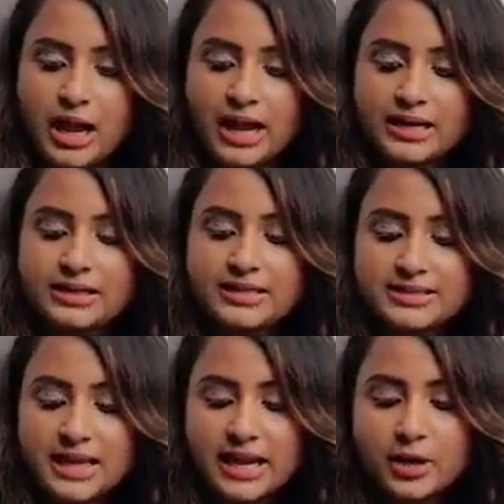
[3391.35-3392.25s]
I'll
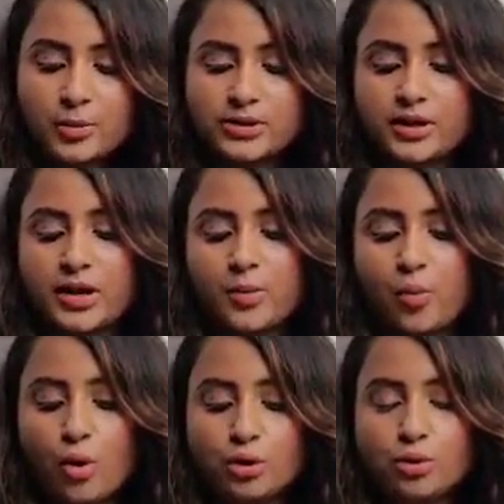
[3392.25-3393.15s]
decide whether I
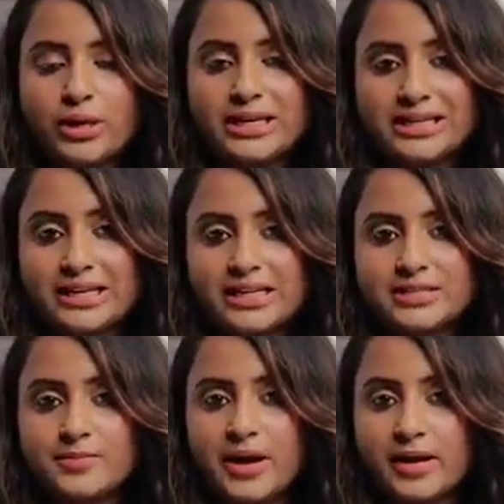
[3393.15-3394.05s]
want to
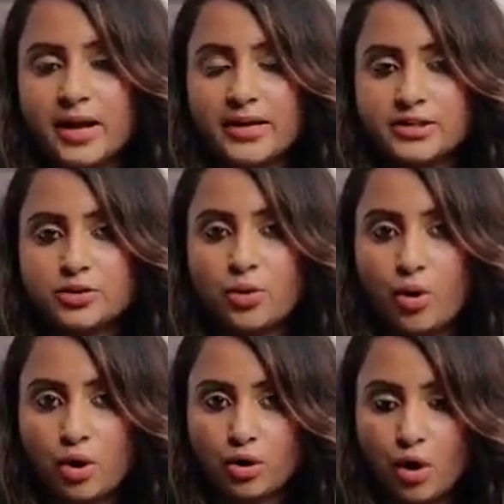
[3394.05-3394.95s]
increase my ISO
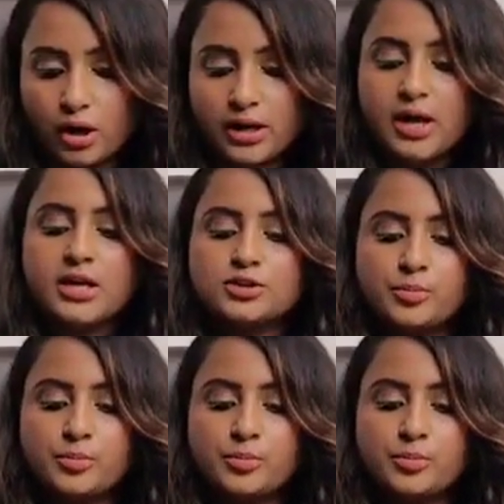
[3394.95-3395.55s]
or not. So